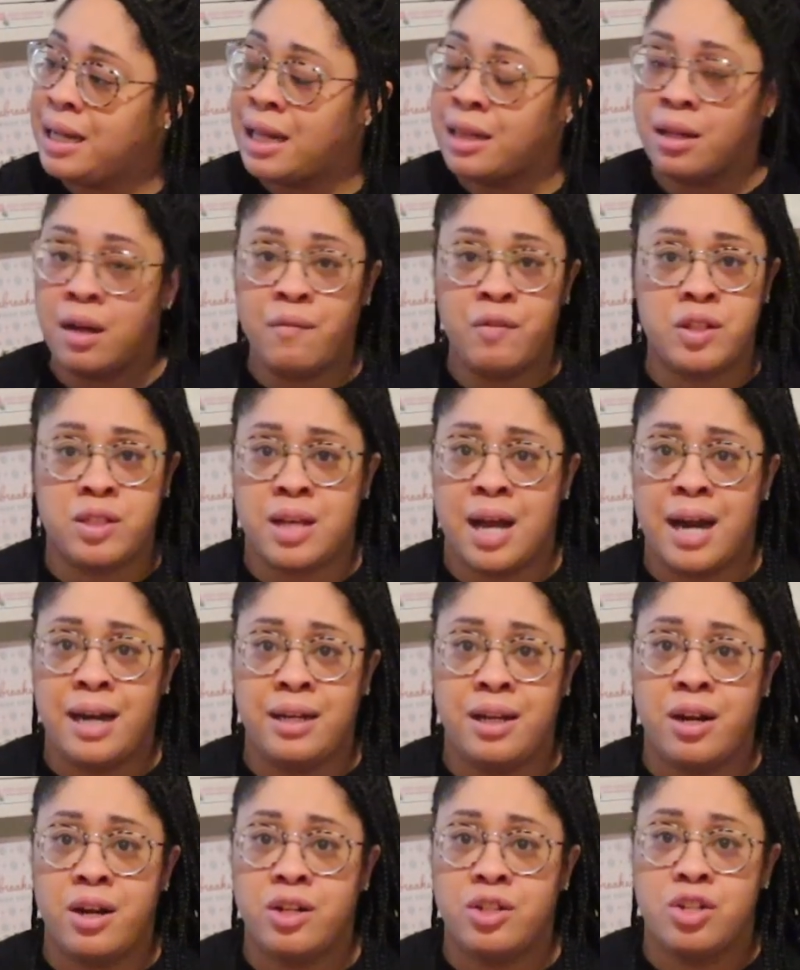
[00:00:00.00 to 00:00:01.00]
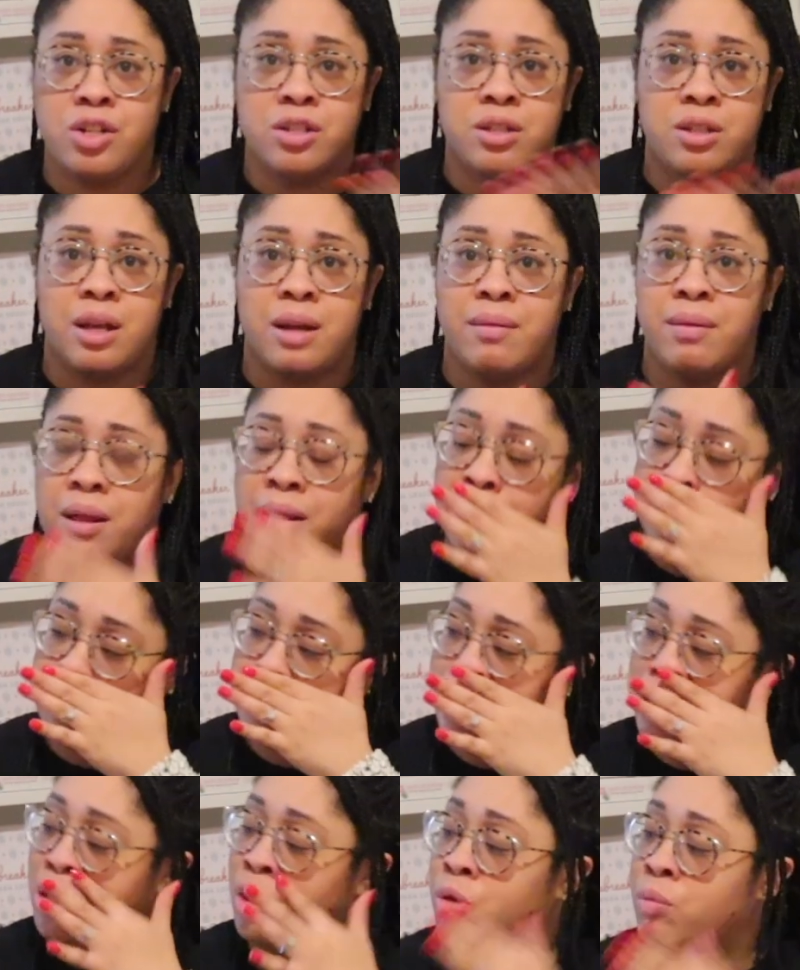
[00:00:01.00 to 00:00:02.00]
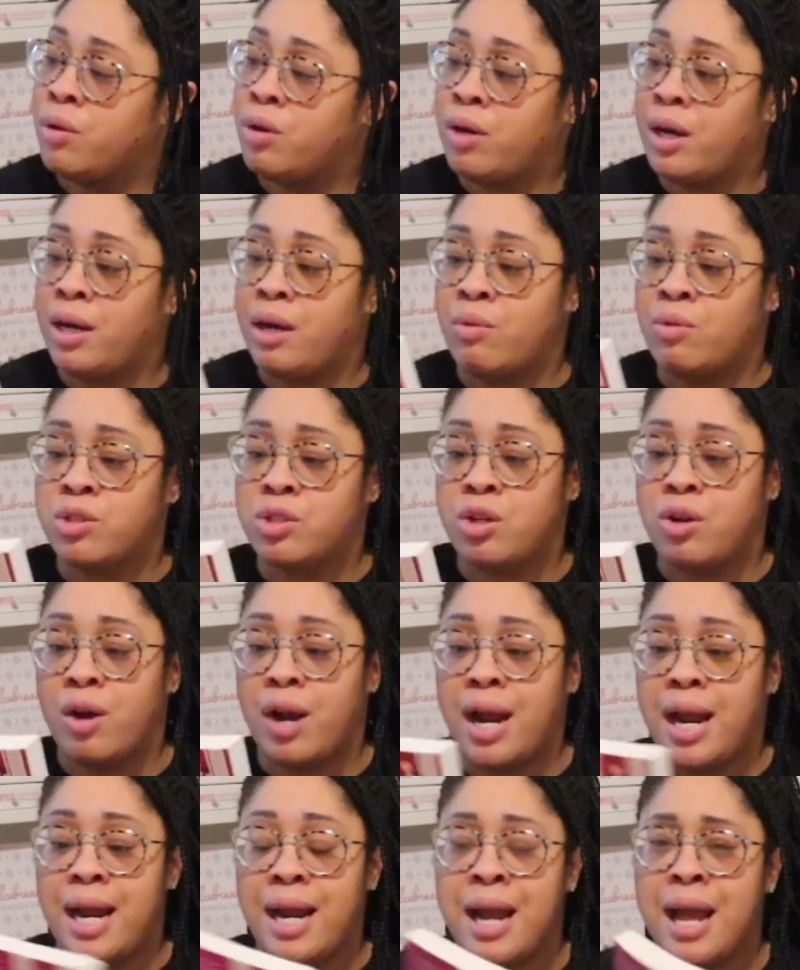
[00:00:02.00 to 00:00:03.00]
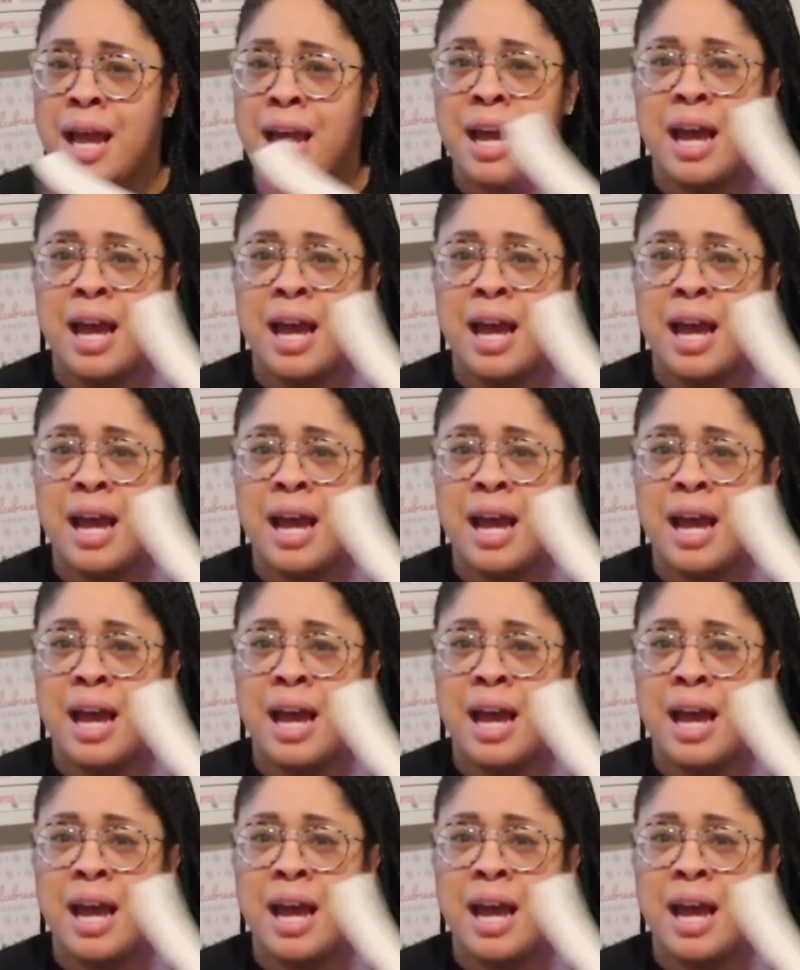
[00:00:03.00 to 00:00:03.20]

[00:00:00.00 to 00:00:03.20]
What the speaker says: I love the side characters, the humor in it was great.